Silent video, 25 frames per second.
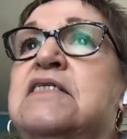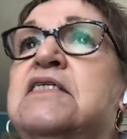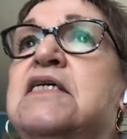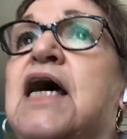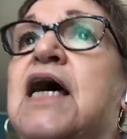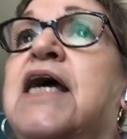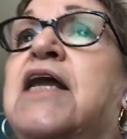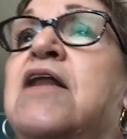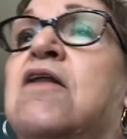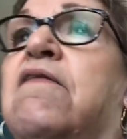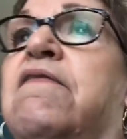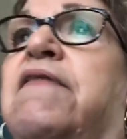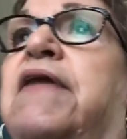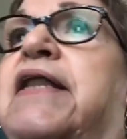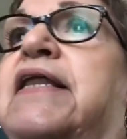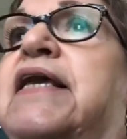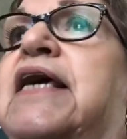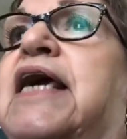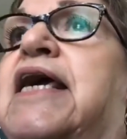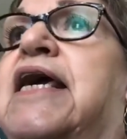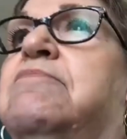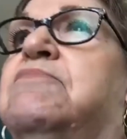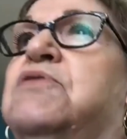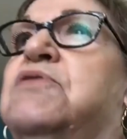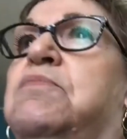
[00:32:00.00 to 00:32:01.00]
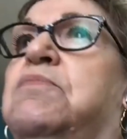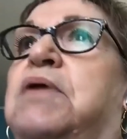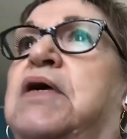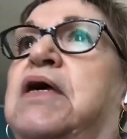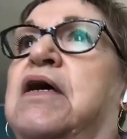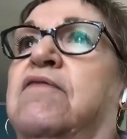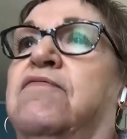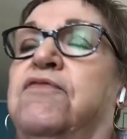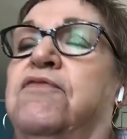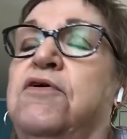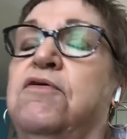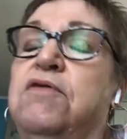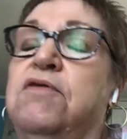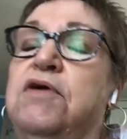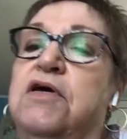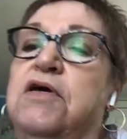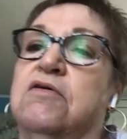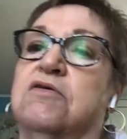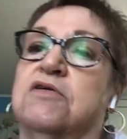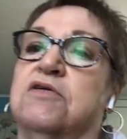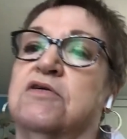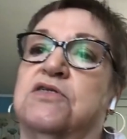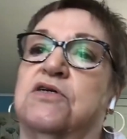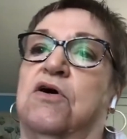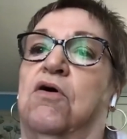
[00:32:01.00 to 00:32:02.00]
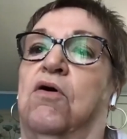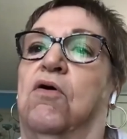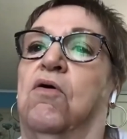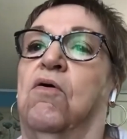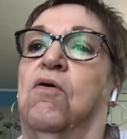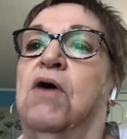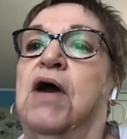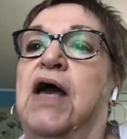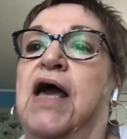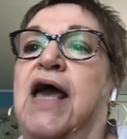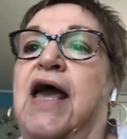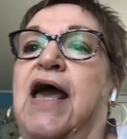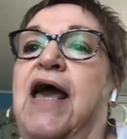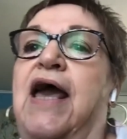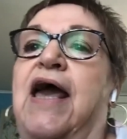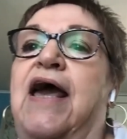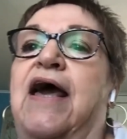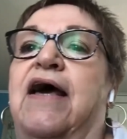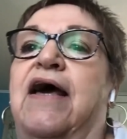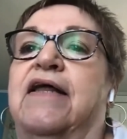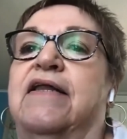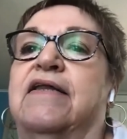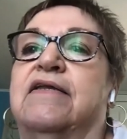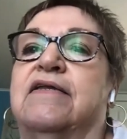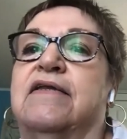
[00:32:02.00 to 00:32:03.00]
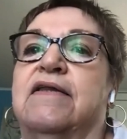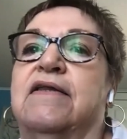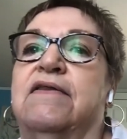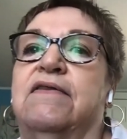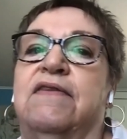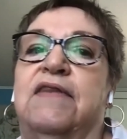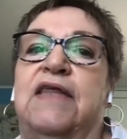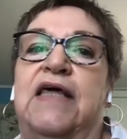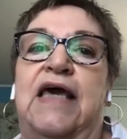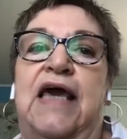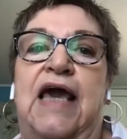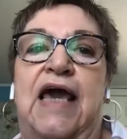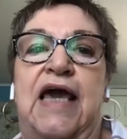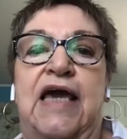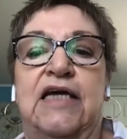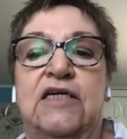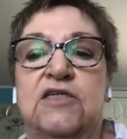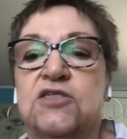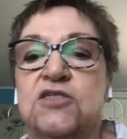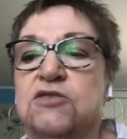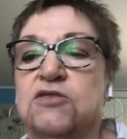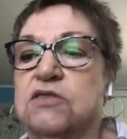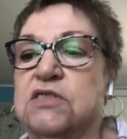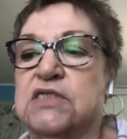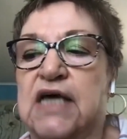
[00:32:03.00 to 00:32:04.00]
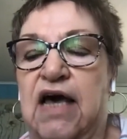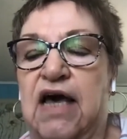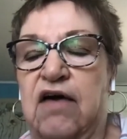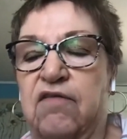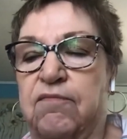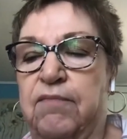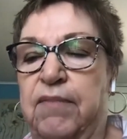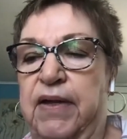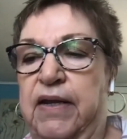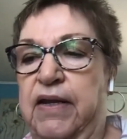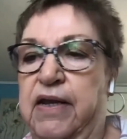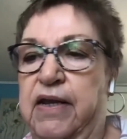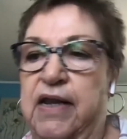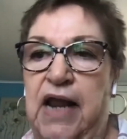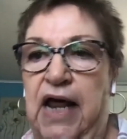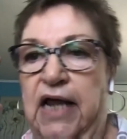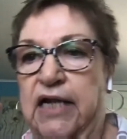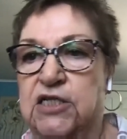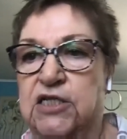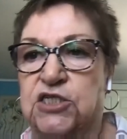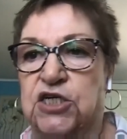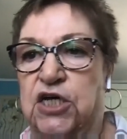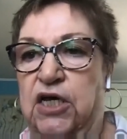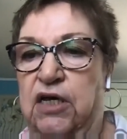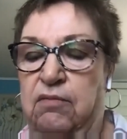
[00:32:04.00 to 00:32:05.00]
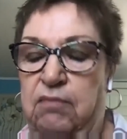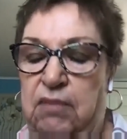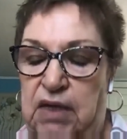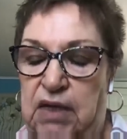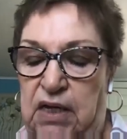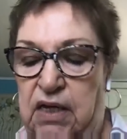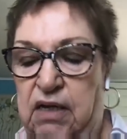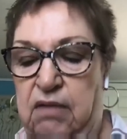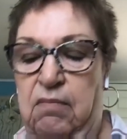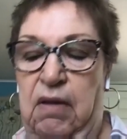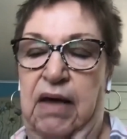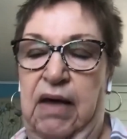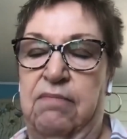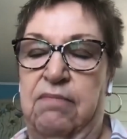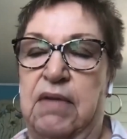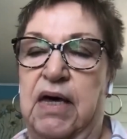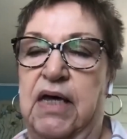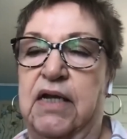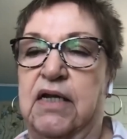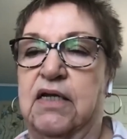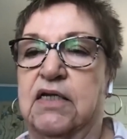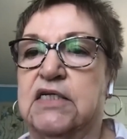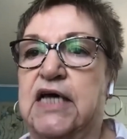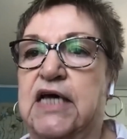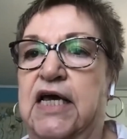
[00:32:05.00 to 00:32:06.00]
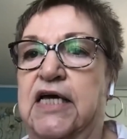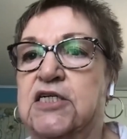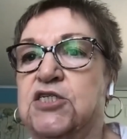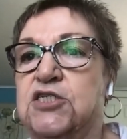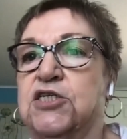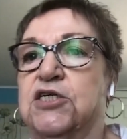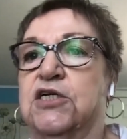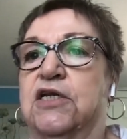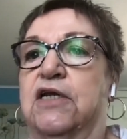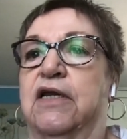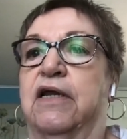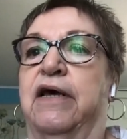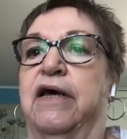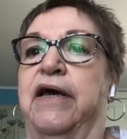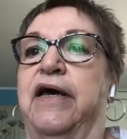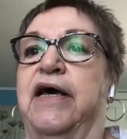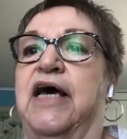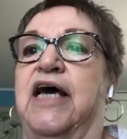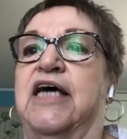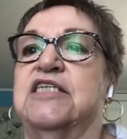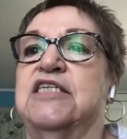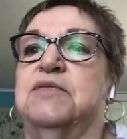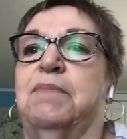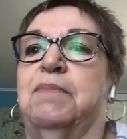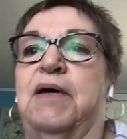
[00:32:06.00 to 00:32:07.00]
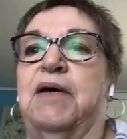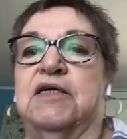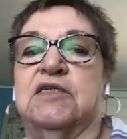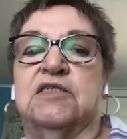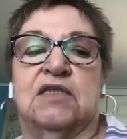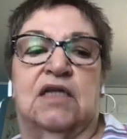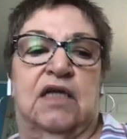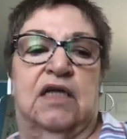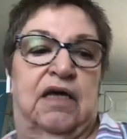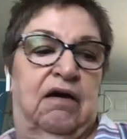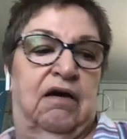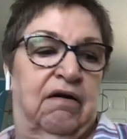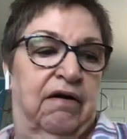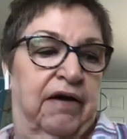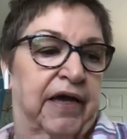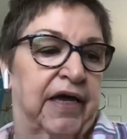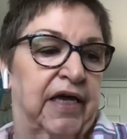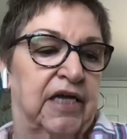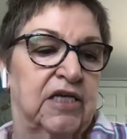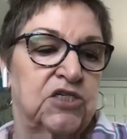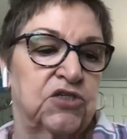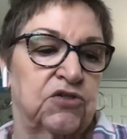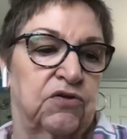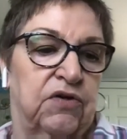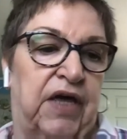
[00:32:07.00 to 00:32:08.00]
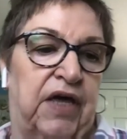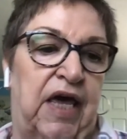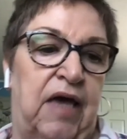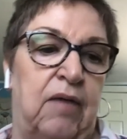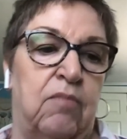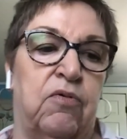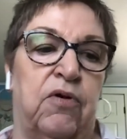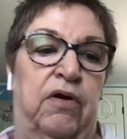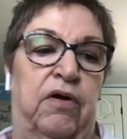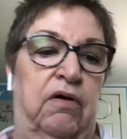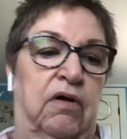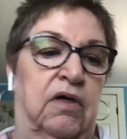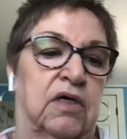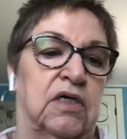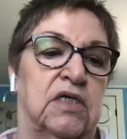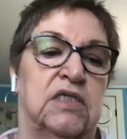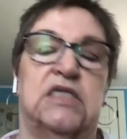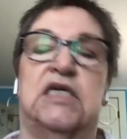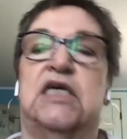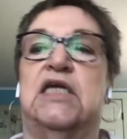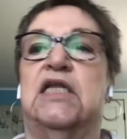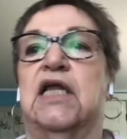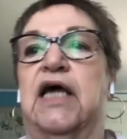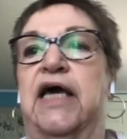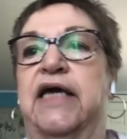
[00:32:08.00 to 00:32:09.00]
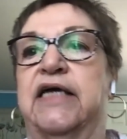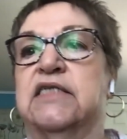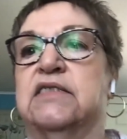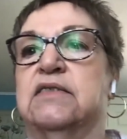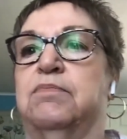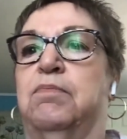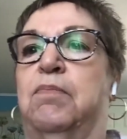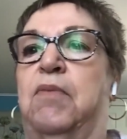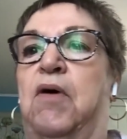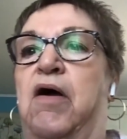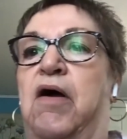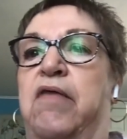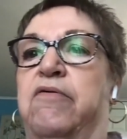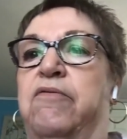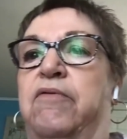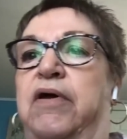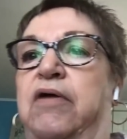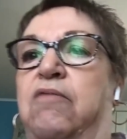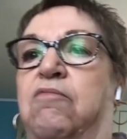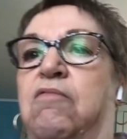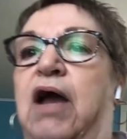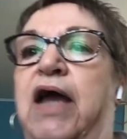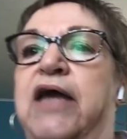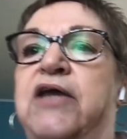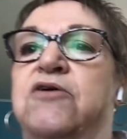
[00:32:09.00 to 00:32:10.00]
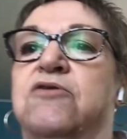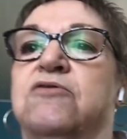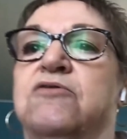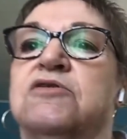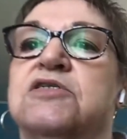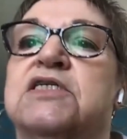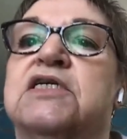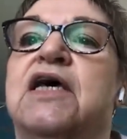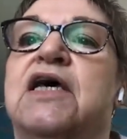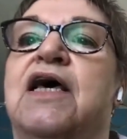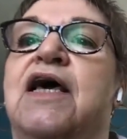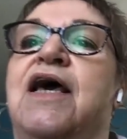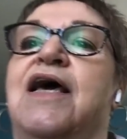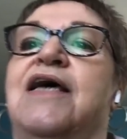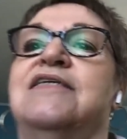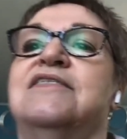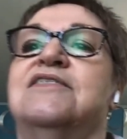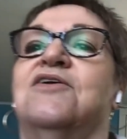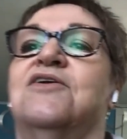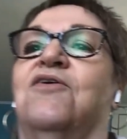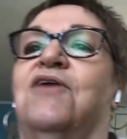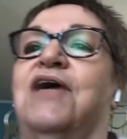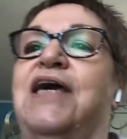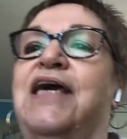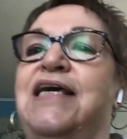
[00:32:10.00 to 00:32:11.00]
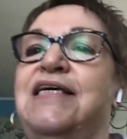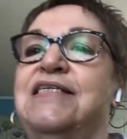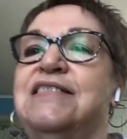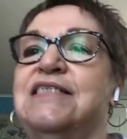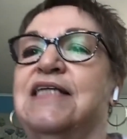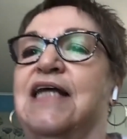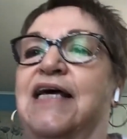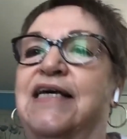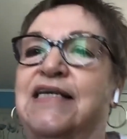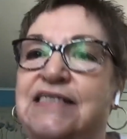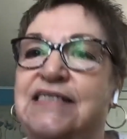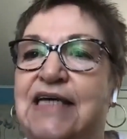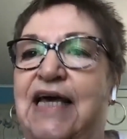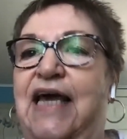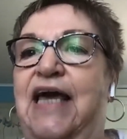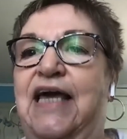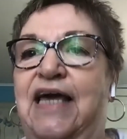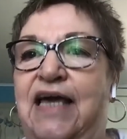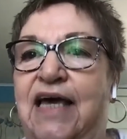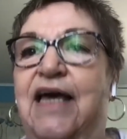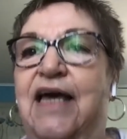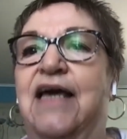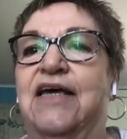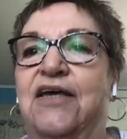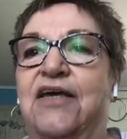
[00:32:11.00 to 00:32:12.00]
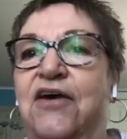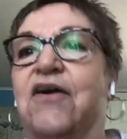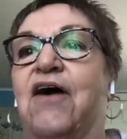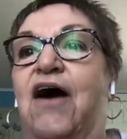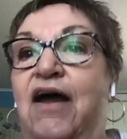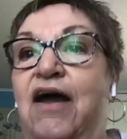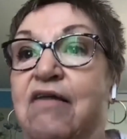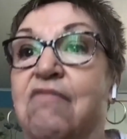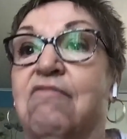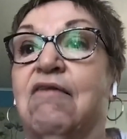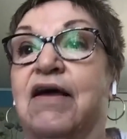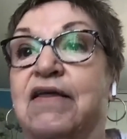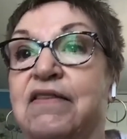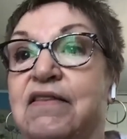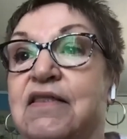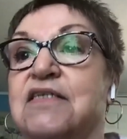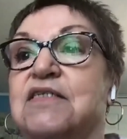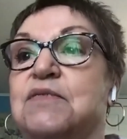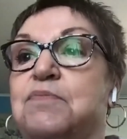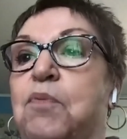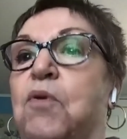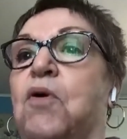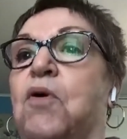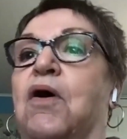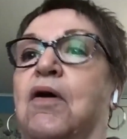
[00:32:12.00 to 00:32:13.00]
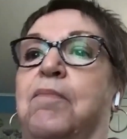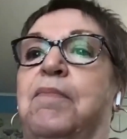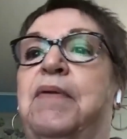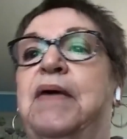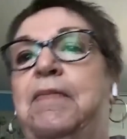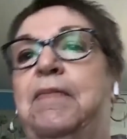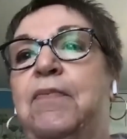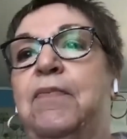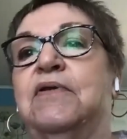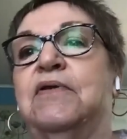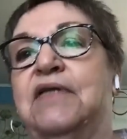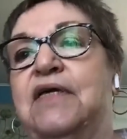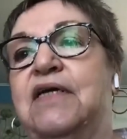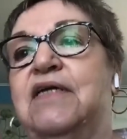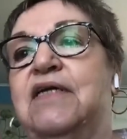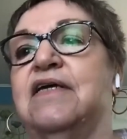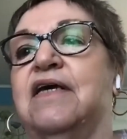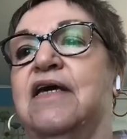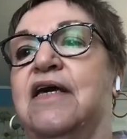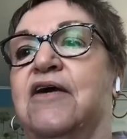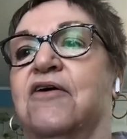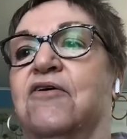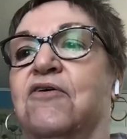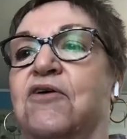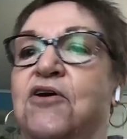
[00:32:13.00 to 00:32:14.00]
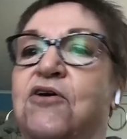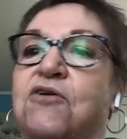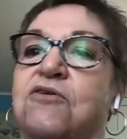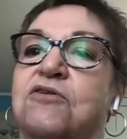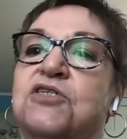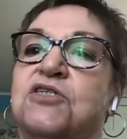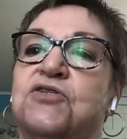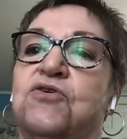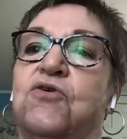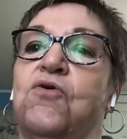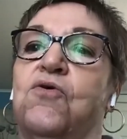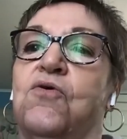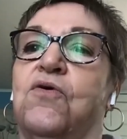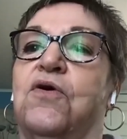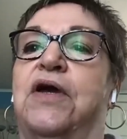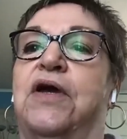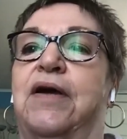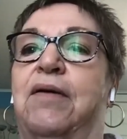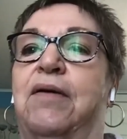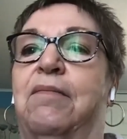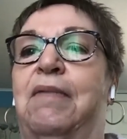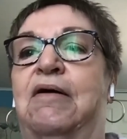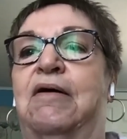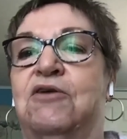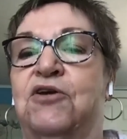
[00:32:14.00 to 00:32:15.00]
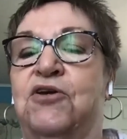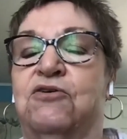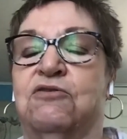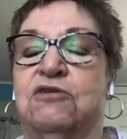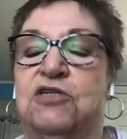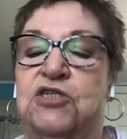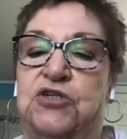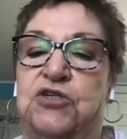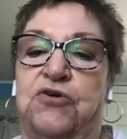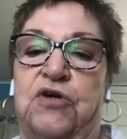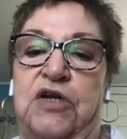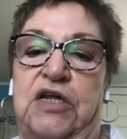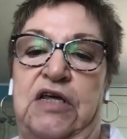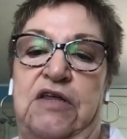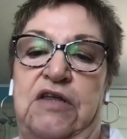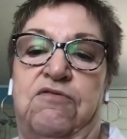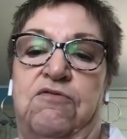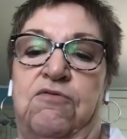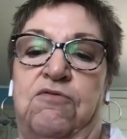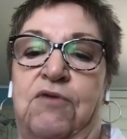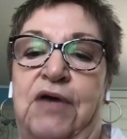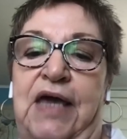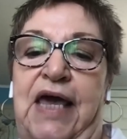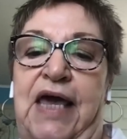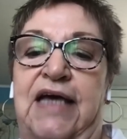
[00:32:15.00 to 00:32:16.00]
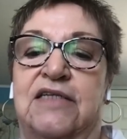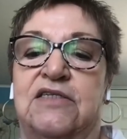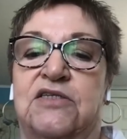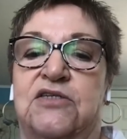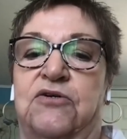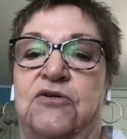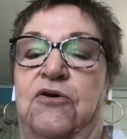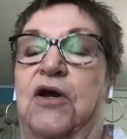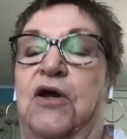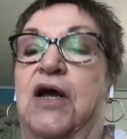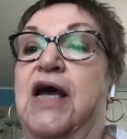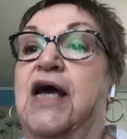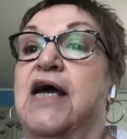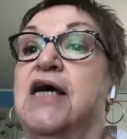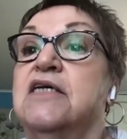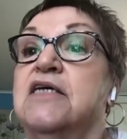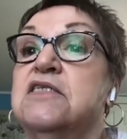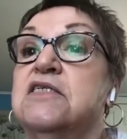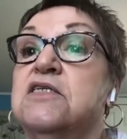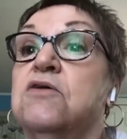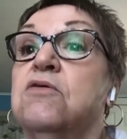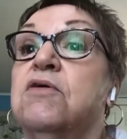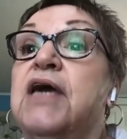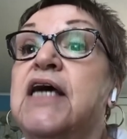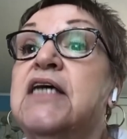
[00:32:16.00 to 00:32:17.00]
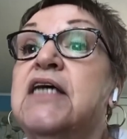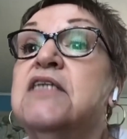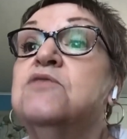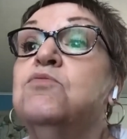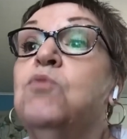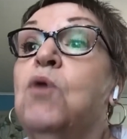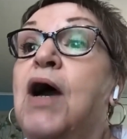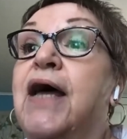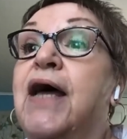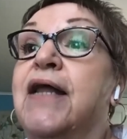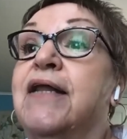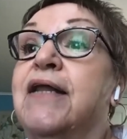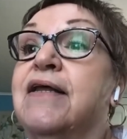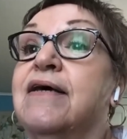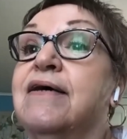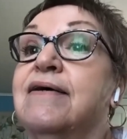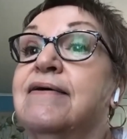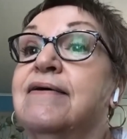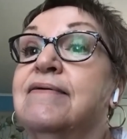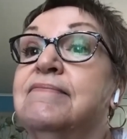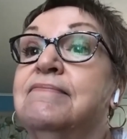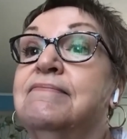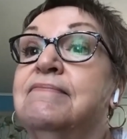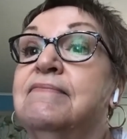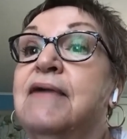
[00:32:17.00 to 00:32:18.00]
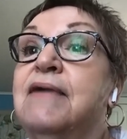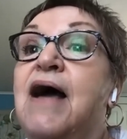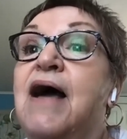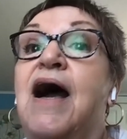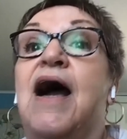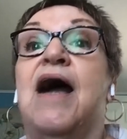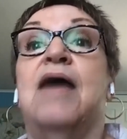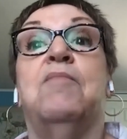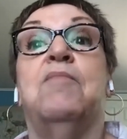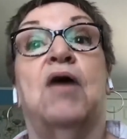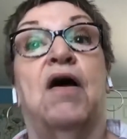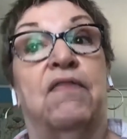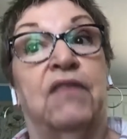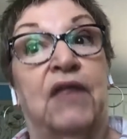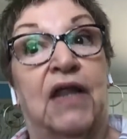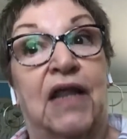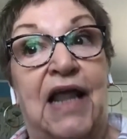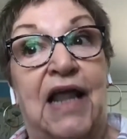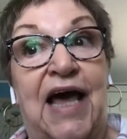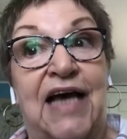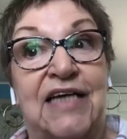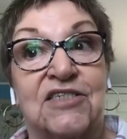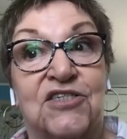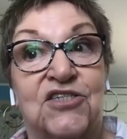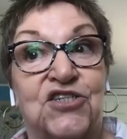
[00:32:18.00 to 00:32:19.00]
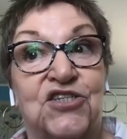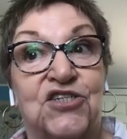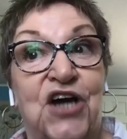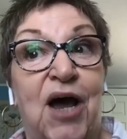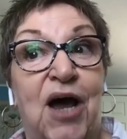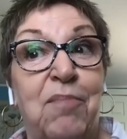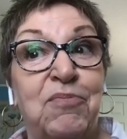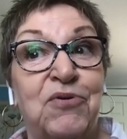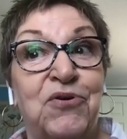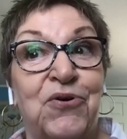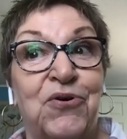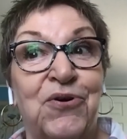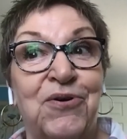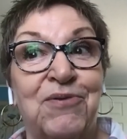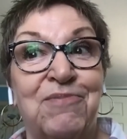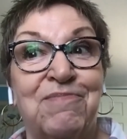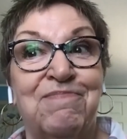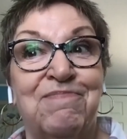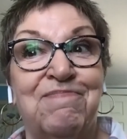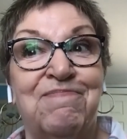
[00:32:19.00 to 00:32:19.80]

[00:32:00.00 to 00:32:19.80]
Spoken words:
title that came to me a few years ago, and the angels have been nudging me in my meditation, especially Archangel Gabriel, because he likes bothering writers. So he's like saying, you got to write this book. People need to hear your story about your journey through cancer. So guess what? I'm on the last chapter.